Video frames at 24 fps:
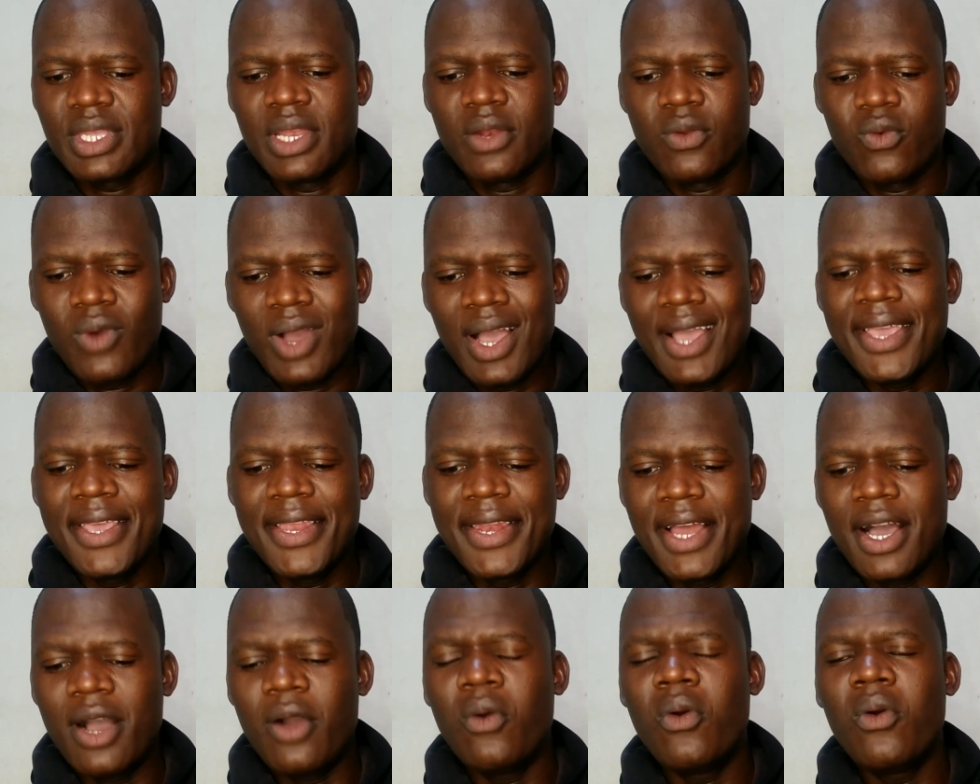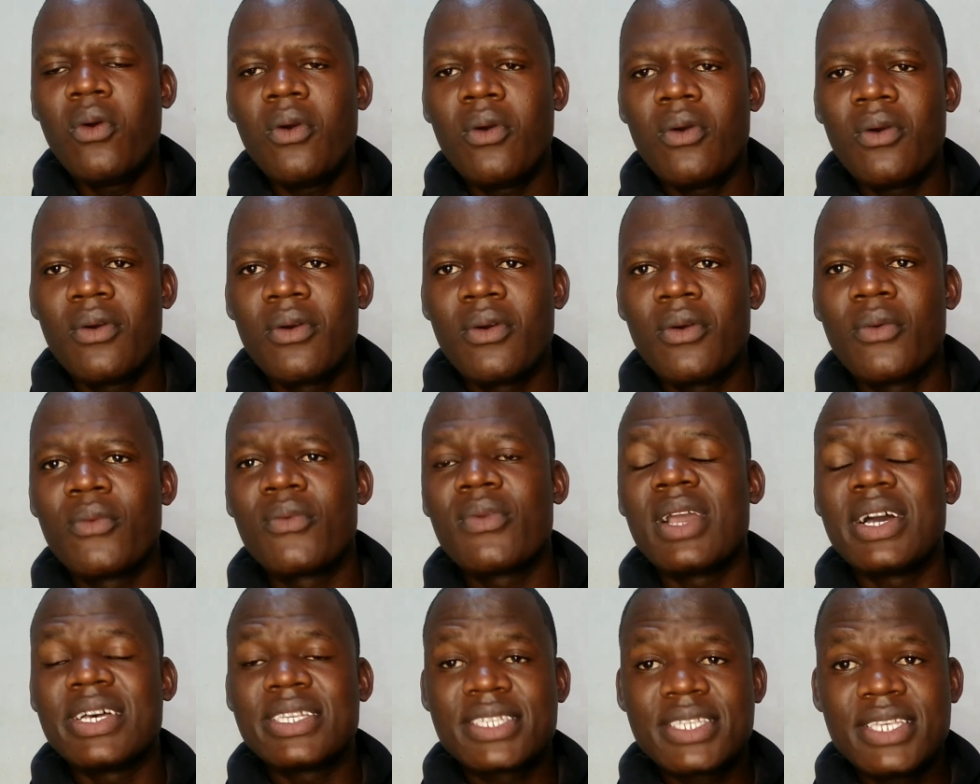then why now
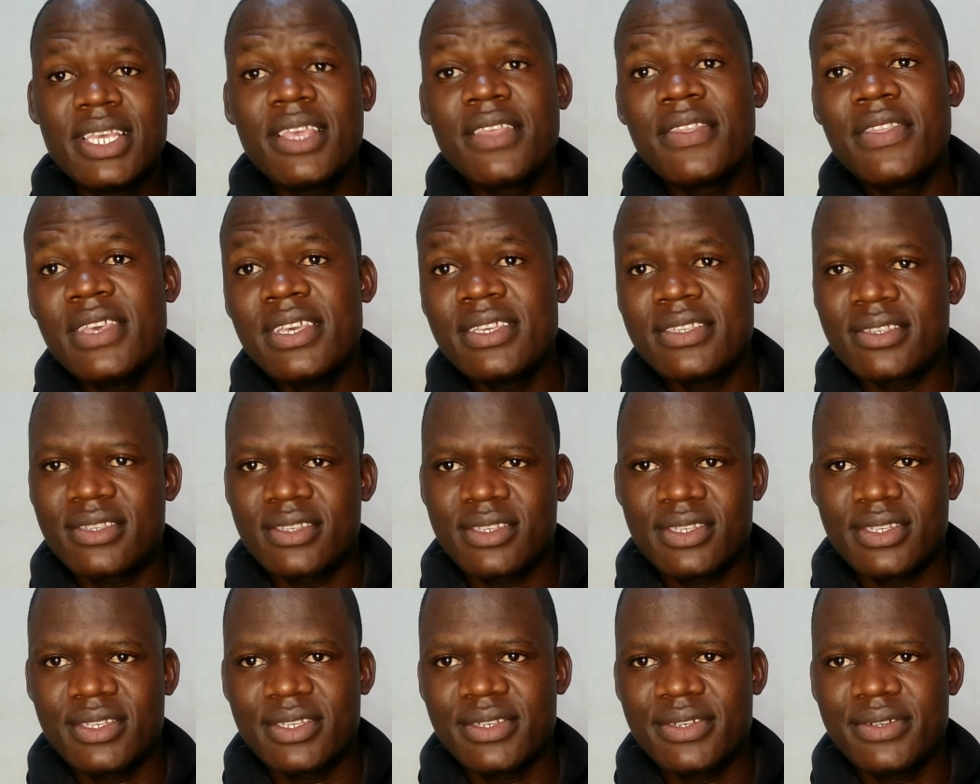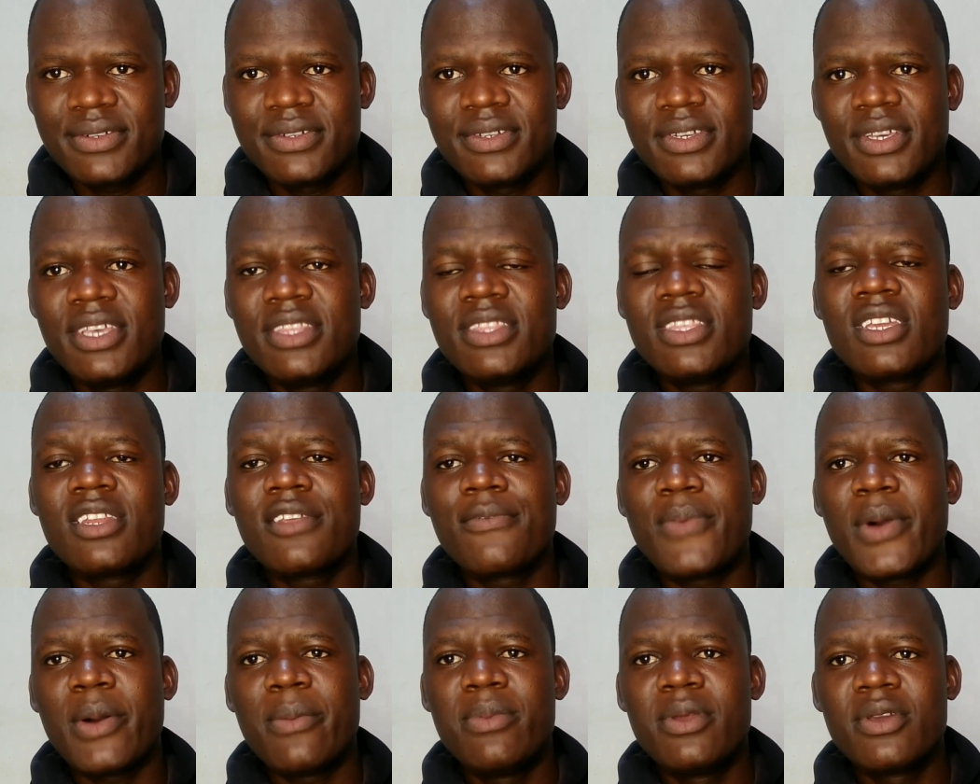we are seeing this in the
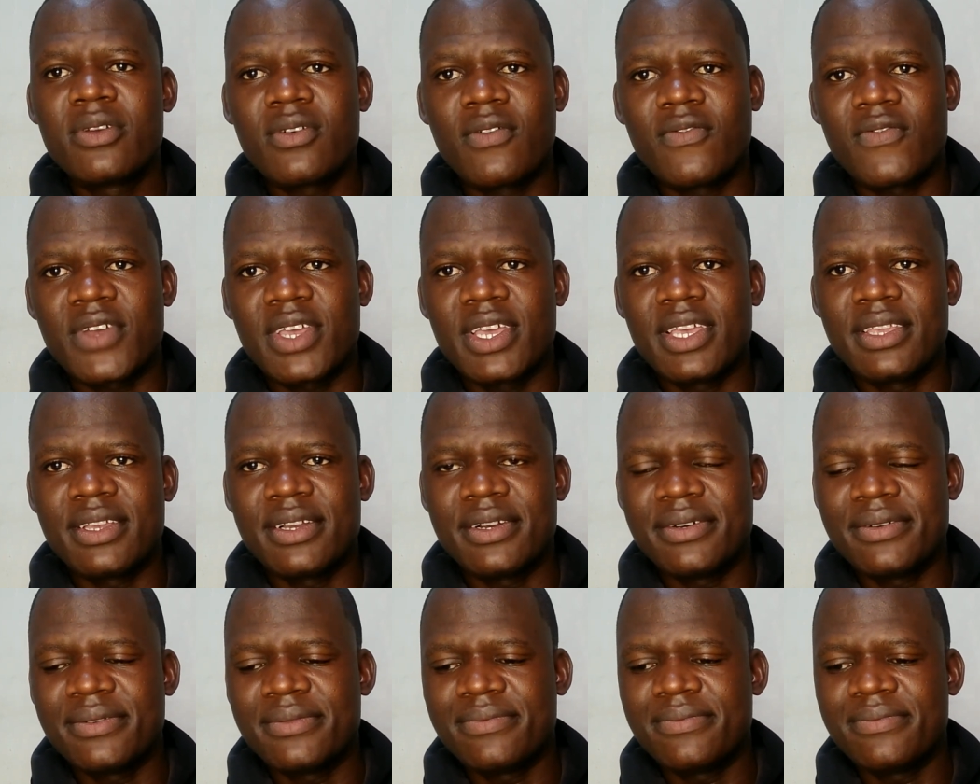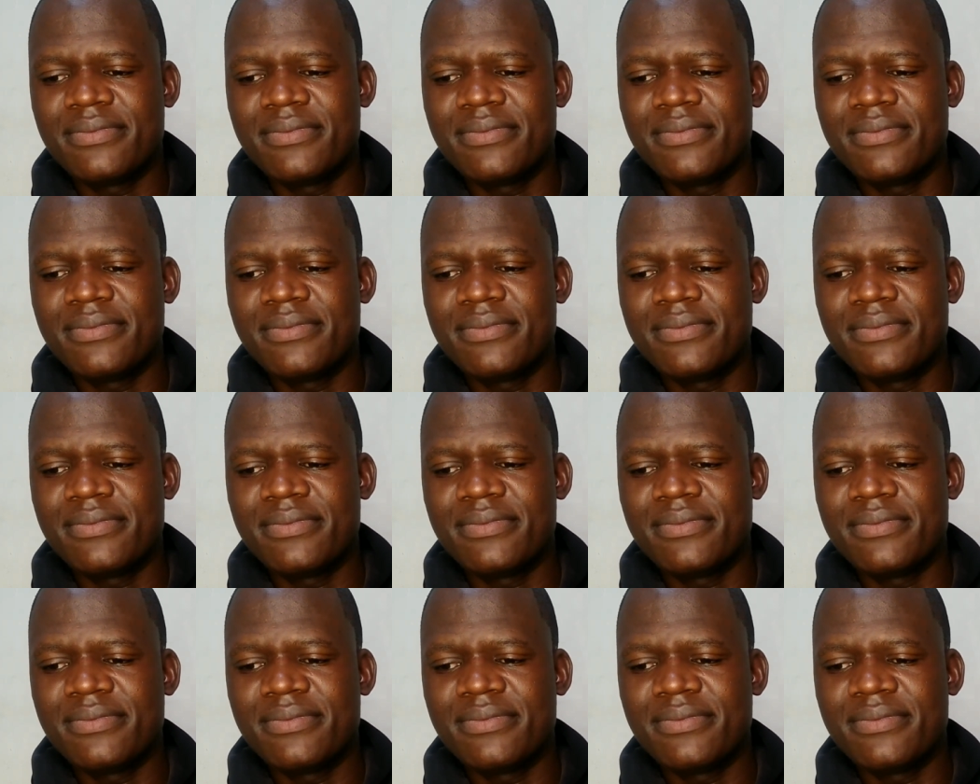Republic of Kenya?